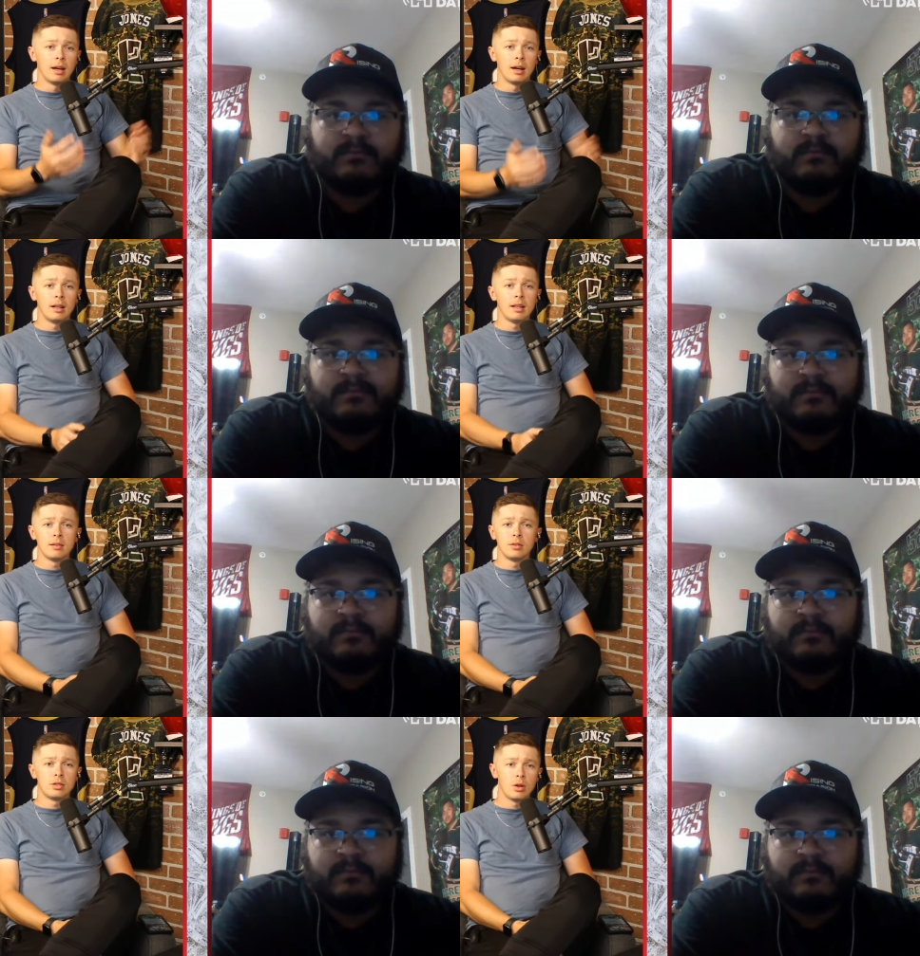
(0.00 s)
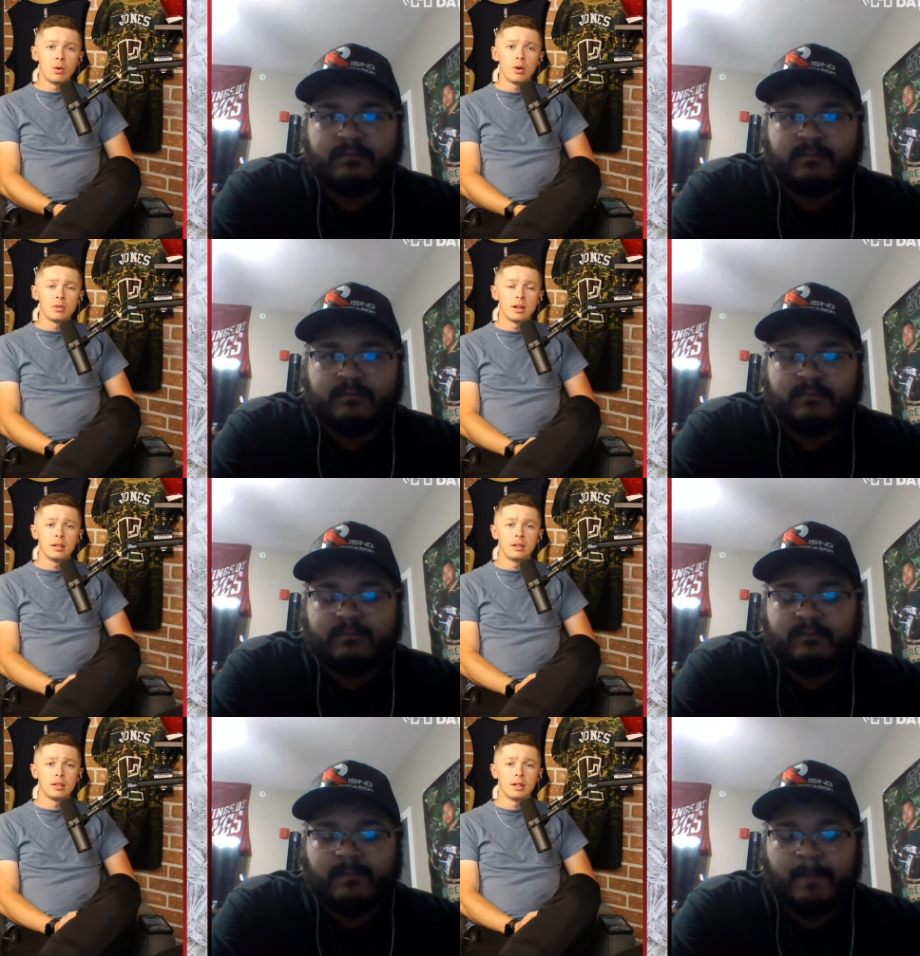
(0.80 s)
Speaker 1: uh, let the show goes
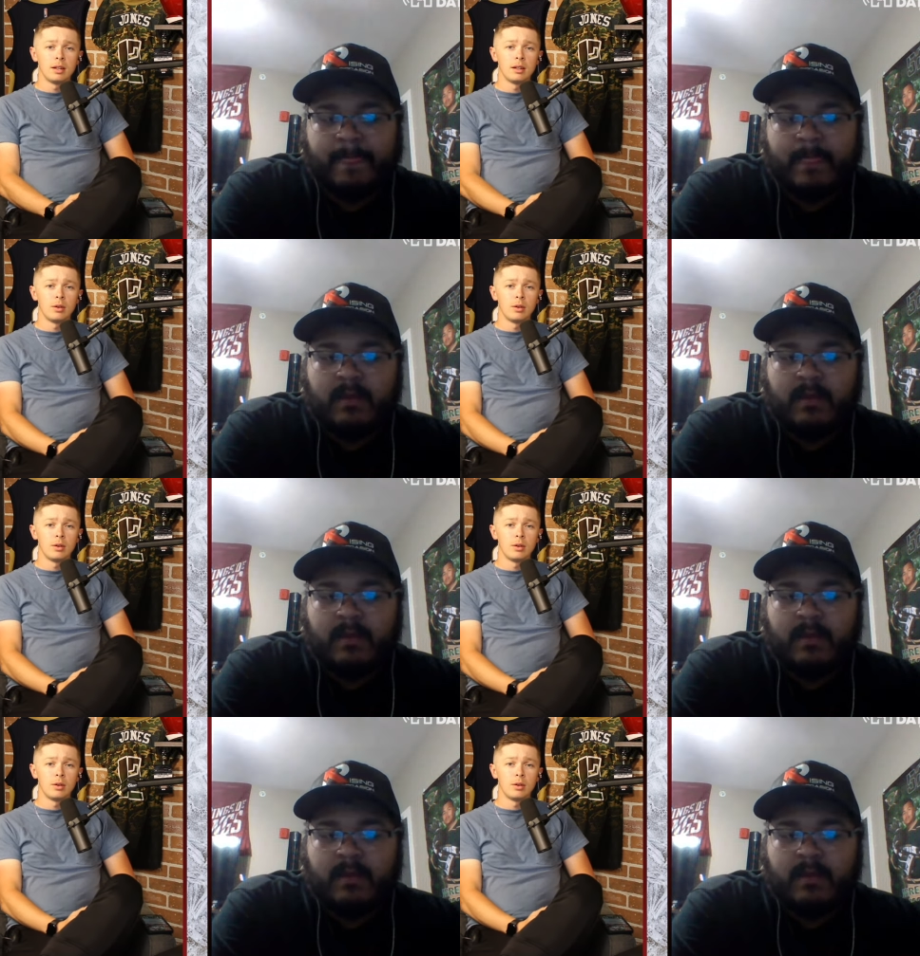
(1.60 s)
on, uh,